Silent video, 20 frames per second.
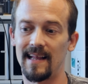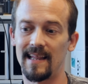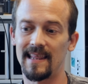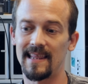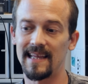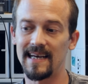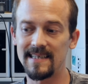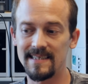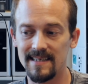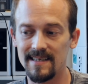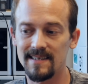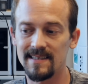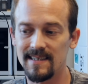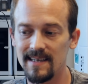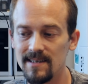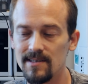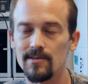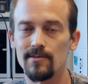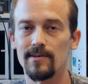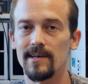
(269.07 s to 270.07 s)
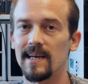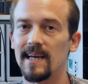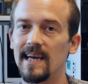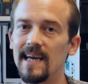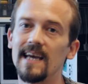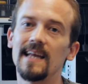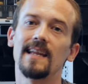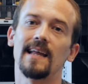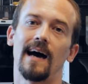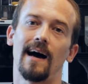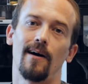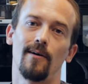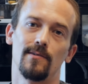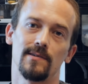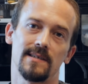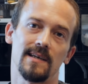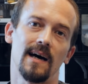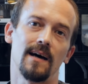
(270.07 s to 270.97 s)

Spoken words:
laser sintering in-house,